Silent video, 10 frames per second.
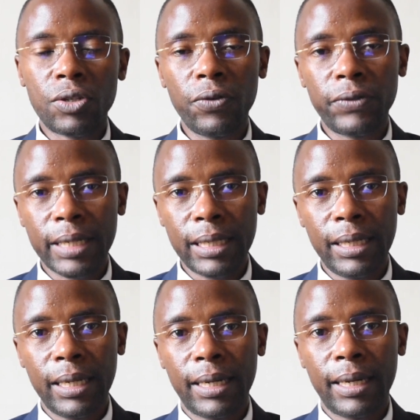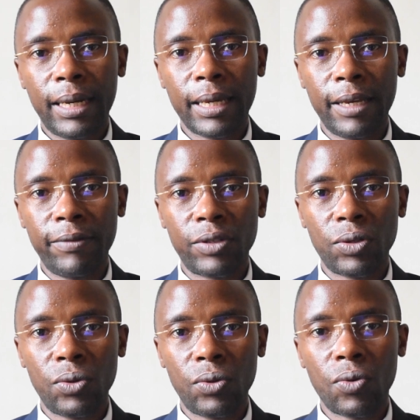Soft clear gives
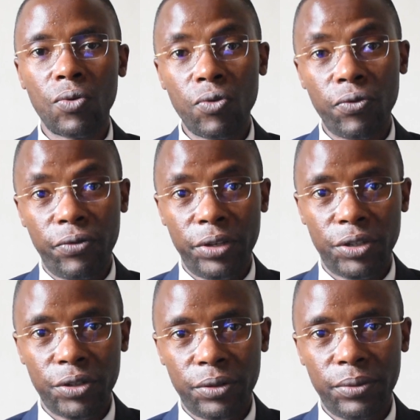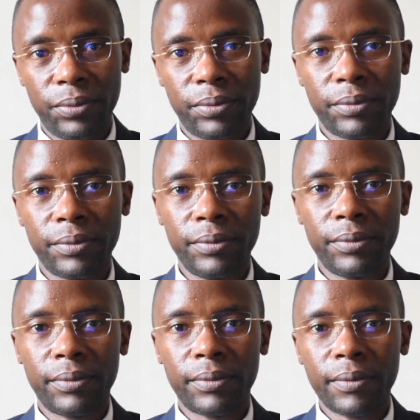you good vision,
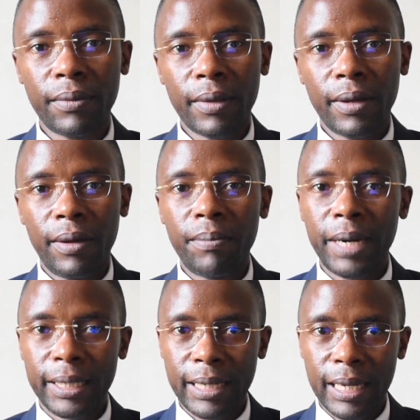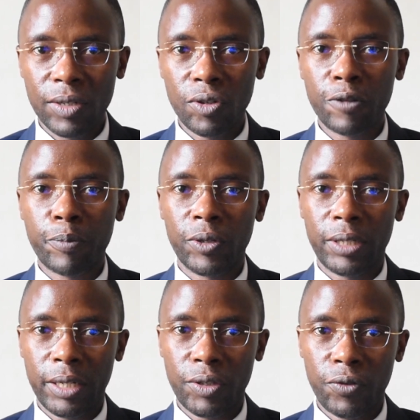but does not
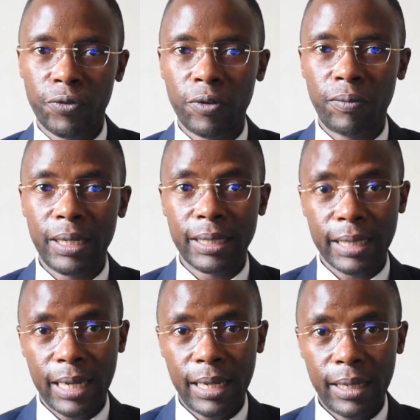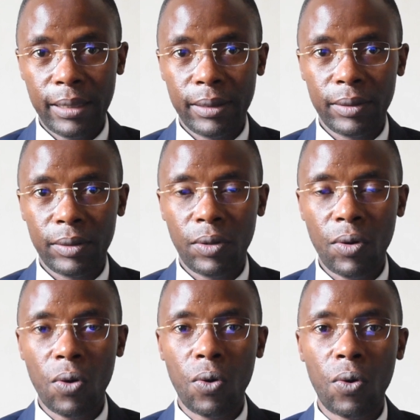protect you from the sun
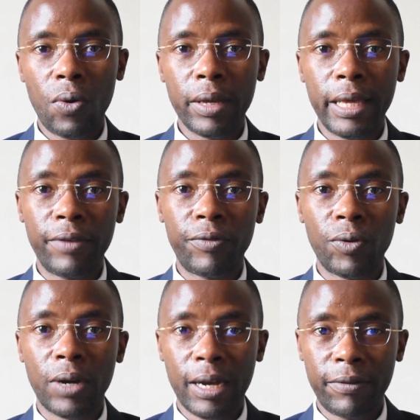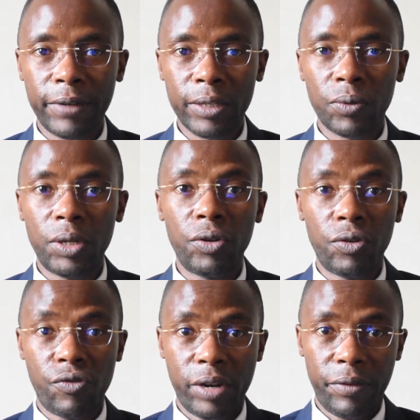or give you comfort when
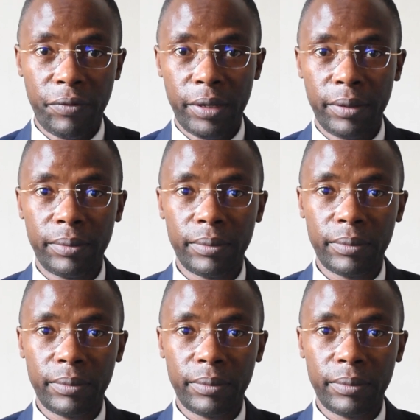you're driving.